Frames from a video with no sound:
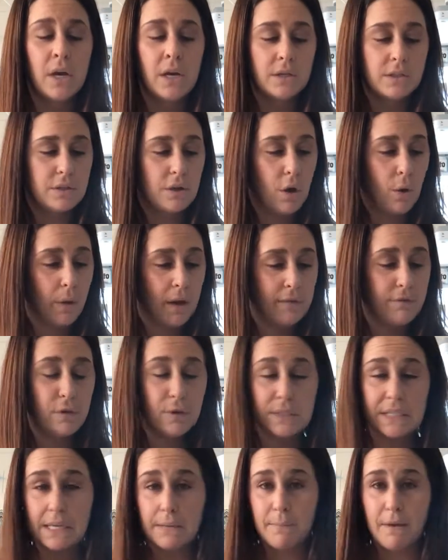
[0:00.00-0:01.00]
So if you
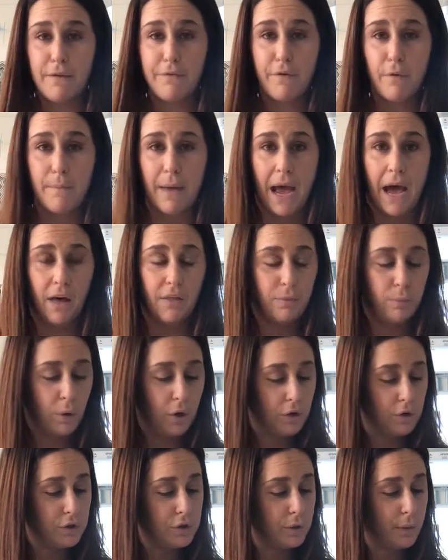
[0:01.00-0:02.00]
see me for math,
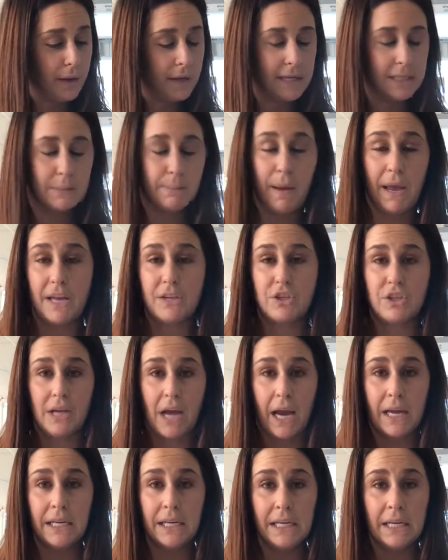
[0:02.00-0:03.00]
what you're doing is page
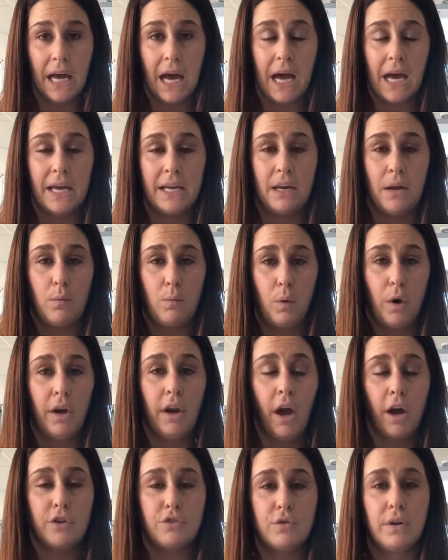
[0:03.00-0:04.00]
99 and
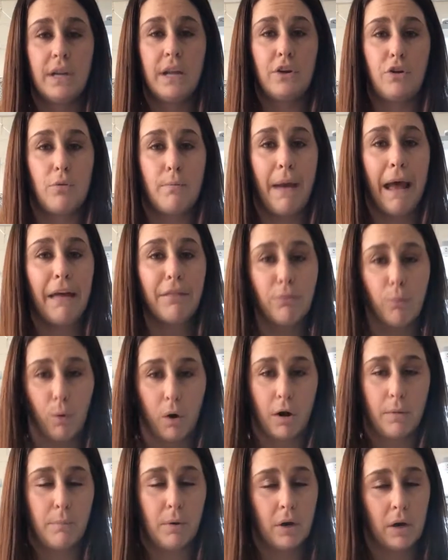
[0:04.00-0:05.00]
100 in your math
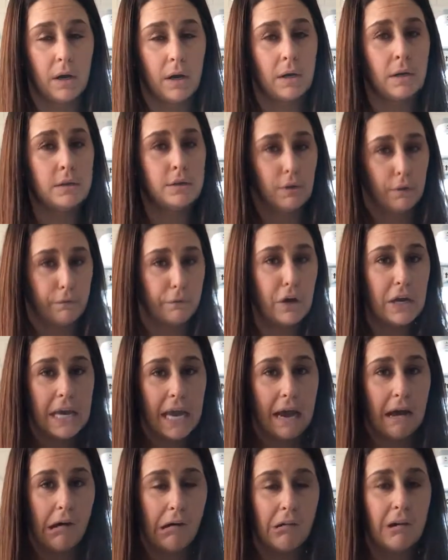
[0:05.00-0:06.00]
workbook. Don't freak
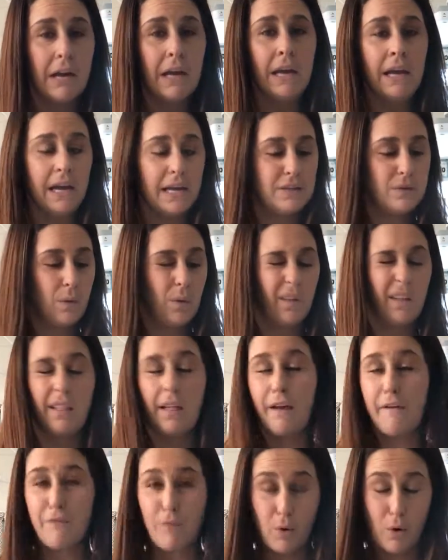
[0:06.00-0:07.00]
out. It's only
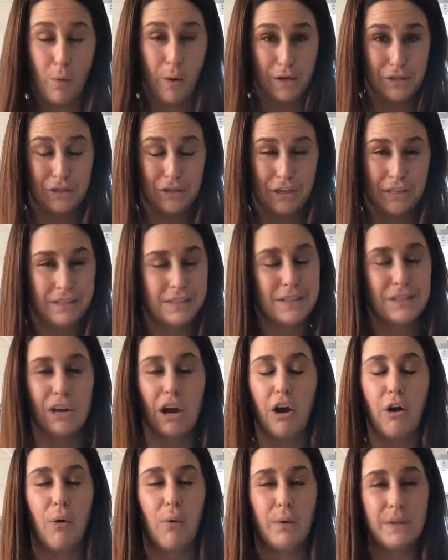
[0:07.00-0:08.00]
like 4 questions.
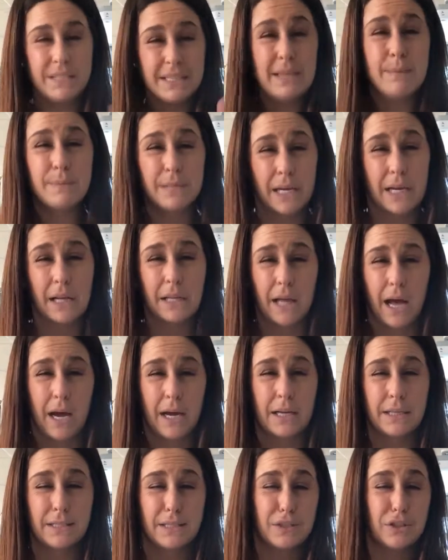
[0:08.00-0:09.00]
So it seems like a lot
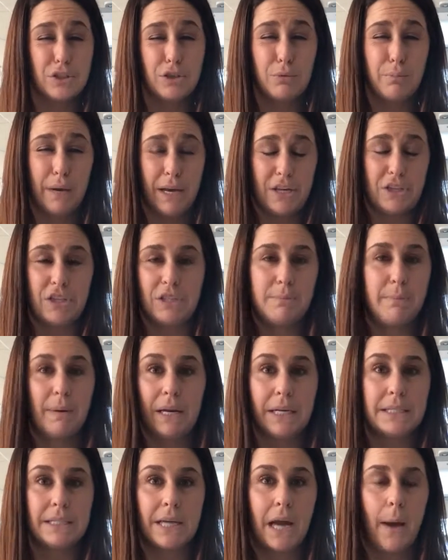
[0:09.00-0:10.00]
because it's 2 pages, but
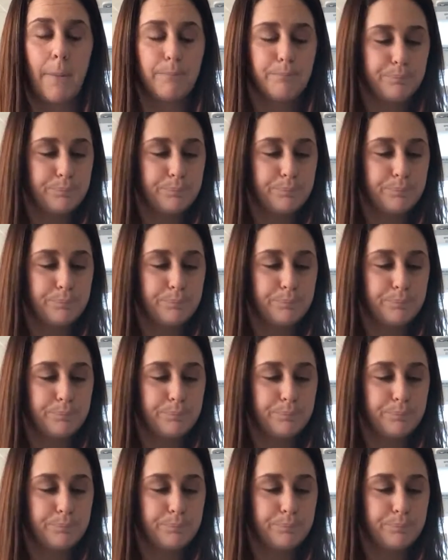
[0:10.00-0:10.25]
it's not.